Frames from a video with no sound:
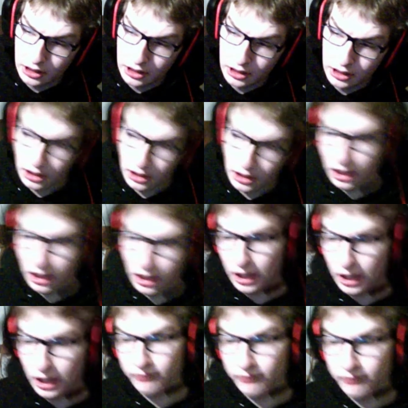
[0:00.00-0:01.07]

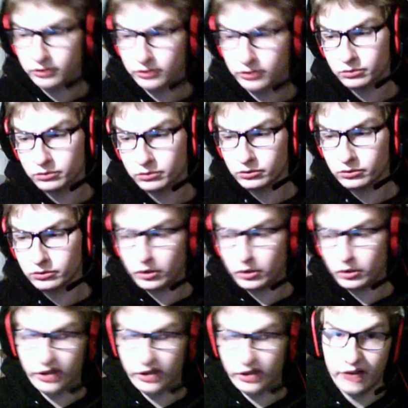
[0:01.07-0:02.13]
iPhone or
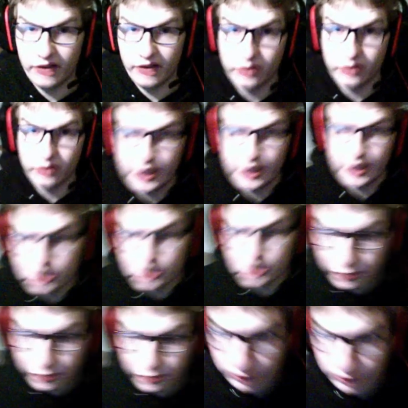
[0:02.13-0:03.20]
iPhone X, whatever.